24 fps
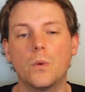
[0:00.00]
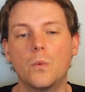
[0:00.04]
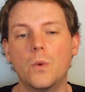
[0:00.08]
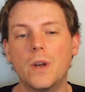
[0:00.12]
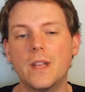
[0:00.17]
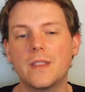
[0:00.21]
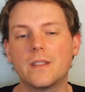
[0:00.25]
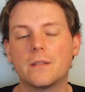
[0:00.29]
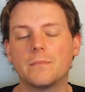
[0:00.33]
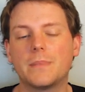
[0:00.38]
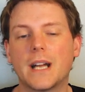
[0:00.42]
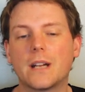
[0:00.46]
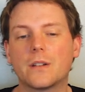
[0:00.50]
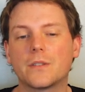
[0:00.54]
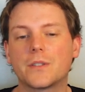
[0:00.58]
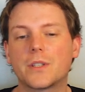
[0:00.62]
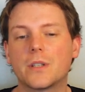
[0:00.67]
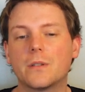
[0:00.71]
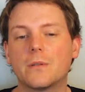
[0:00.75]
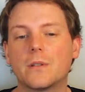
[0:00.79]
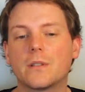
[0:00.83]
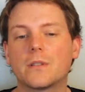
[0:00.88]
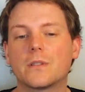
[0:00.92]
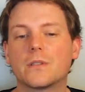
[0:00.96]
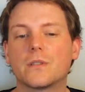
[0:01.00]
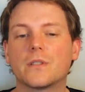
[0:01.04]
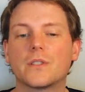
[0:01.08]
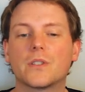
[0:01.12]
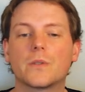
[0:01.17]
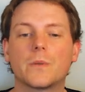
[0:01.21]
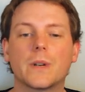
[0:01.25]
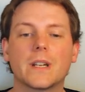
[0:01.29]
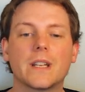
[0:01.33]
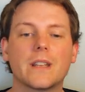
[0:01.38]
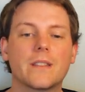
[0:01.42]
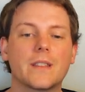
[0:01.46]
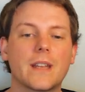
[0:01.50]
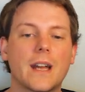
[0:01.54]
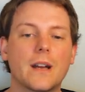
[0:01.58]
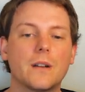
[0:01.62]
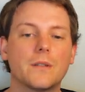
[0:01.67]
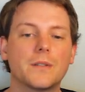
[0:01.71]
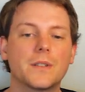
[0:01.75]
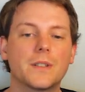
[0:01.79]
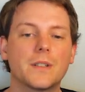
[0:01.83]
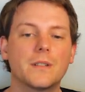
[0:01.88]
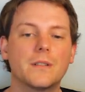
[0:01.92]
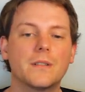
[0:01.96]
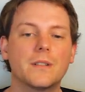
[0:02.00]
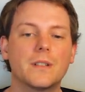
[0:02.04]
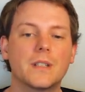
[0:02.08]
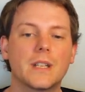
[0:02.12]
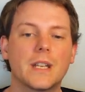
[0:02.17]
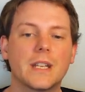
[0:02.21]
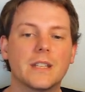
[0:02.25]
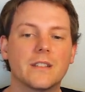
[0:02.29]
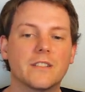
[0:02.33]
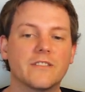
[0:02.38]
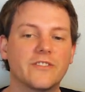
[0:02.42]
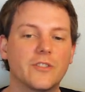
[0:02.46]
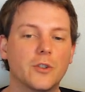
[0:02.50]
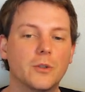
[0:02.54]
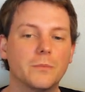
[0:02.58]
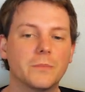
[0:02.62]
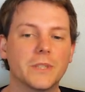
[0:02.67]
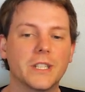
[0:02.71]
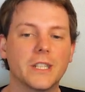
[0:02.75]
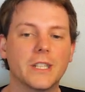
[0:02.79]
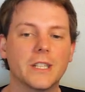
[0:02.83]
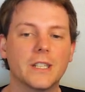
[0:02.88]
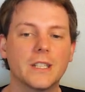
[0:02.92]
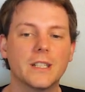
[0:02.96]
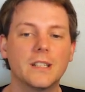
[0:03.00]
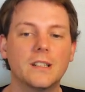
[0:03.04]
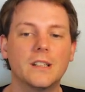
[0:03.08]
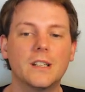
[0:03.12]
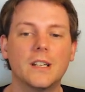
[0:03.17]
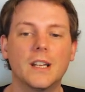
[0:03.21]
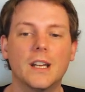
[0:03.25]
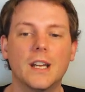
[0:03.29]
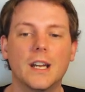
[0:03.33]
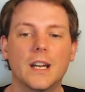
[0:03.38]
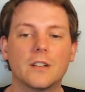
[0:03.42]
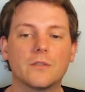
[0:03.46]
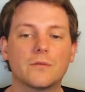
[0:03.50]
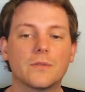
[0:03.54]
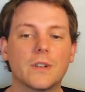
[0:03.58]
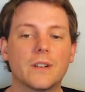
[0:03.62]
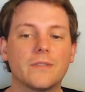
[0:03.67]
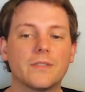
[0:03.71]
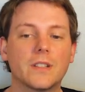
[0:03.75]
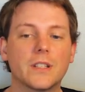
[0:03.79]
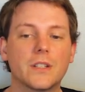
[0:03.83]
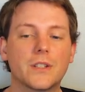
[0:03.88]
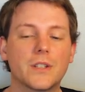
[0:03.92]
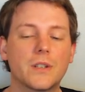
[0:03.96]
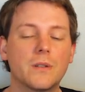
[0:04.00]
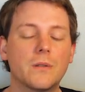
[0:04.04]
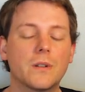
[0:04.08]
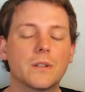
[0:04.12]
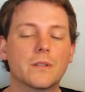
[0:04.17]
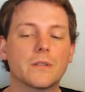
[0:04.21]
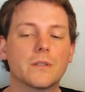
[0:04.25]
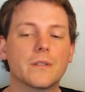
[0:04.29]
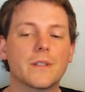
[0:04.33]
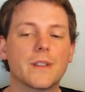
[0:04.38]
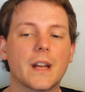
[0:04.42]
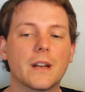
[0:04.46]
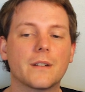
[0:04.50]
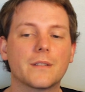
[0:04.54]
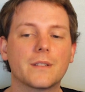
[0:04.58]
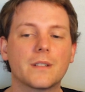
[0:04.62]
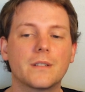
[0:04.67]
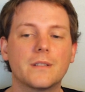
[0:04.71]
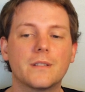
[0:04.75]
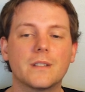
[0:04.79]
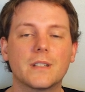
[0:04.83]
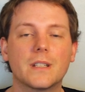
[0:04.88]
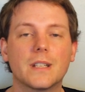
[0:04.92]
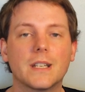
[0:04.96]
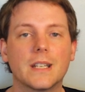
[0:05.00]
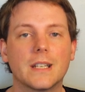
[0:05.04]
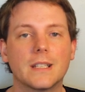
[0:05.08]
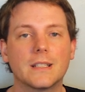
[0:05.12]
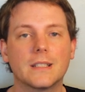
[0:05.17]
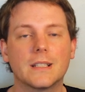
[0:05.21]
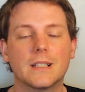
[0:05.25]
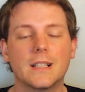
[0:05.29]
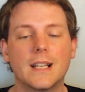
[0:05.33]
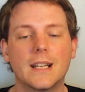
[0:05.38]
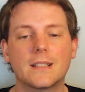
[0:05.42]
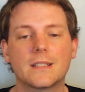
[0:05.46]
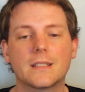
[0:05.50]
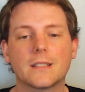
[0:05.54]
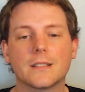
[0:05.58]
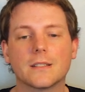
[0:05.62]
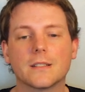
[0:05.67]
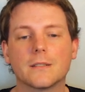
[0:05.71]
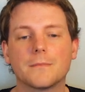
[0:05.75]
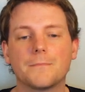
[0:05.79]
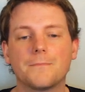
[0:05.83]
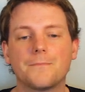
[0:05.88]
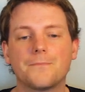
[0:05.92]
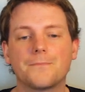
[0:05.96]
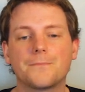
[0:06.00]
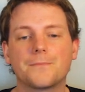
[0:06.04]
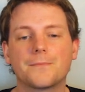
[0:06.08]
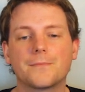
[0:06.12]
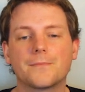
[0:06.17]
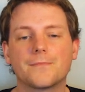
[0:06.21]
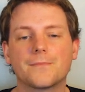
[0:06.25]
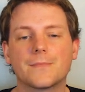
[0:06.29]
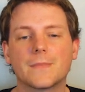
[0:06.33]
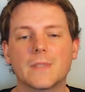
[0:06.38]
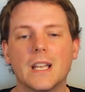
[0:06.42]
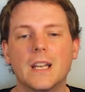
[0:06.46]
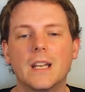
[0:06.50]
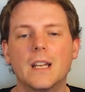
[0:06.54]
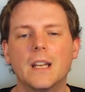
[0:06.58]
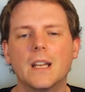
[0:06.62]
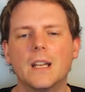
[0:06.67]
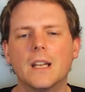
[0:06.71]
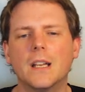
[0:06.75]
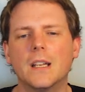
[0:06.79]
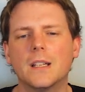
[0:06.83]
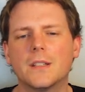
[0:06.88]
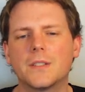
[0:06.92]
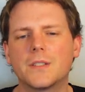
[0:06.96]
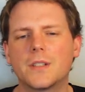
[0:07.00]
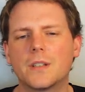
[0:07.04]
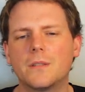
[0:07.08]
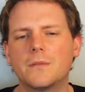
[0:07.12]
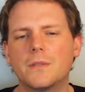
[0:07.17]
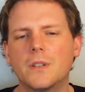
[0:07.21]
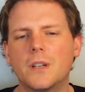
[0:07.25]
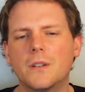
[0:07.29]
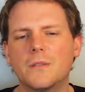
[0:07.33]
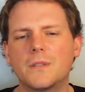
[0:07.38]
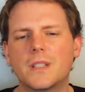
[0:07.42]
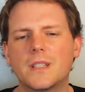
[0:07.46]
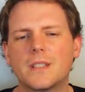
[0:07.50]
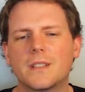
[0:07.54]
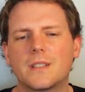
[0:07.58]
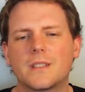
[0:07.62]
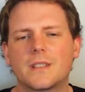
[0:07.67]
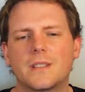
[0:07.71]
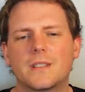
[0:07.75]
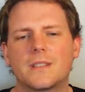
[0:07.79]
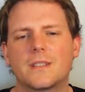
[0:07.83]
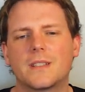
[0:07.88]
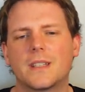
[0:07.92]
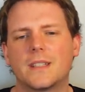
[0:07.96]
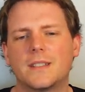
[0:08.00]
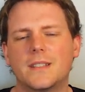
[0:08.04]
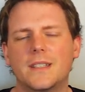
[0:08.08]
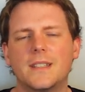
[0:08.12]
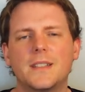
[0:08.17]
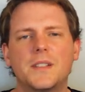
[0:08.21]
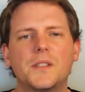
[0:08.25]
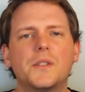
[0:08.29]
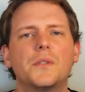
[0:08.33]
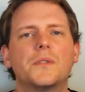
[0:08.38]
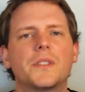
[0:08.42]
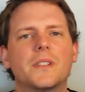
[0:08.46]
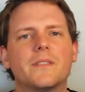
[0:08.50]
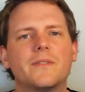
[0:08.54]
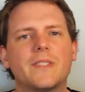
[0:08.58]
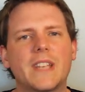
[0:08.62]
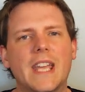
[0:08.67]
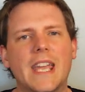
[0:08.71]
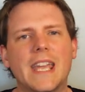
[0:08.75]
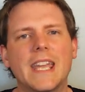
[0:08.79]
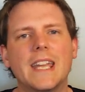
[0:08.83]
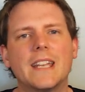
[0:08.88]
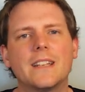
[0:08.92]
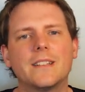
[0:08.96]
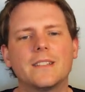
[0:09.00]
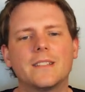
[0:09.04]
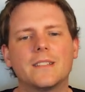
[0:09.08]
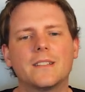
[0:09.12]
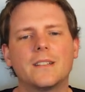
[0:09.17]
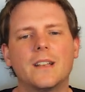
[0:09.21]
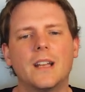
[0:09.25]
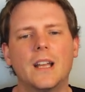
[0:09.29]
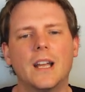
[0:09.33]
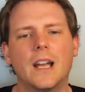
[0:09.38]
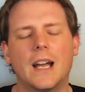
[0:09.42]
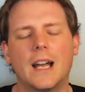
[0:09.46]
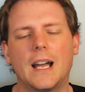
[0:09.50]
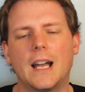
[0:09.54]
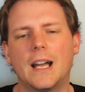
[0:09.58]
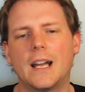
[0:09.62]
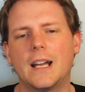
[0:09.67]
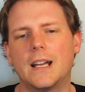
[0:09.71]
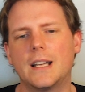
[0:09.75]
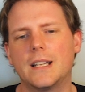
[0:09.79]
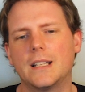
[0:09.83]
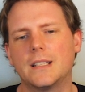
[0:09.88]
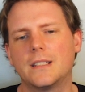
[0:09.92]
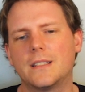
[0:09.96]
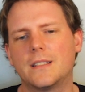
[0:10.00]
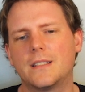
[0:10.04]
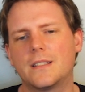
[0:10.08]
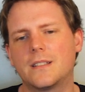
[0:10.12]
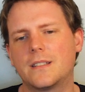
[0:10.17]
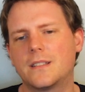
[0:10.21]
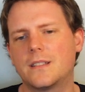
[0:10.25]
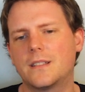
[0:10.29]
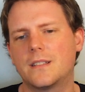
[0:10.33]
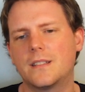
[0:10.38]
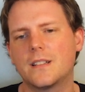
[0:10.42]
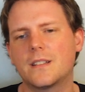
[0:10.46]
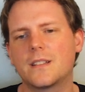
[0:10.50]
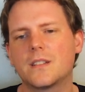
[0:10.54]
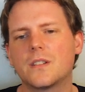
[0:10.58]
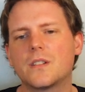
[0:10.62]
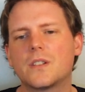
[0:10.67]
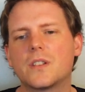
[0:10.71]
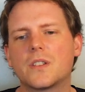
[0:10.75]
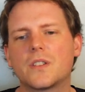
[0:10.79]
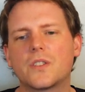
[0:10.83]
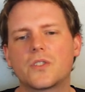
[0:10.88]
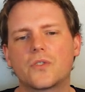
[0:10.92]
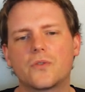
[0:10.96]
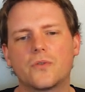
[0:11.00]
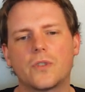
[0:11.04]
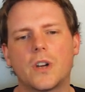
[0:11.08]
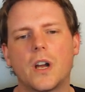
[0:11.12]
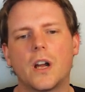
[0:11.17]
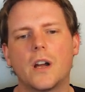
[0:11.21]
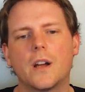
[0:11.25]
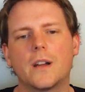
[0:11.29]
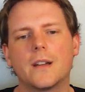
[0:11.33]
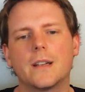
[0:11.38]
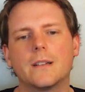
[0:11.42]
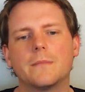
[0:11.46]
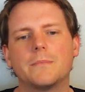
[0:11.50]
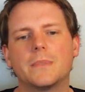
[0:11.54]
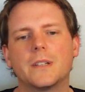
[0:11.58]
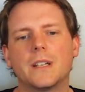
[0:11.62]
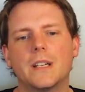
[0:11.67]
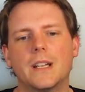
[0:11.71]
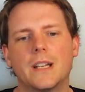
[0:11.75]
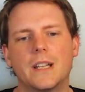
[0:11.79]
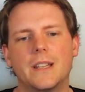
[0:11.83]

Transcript: with about 220,000 in the former year and roughly 200,000 in the latter. So notice that this use of in doesn't describe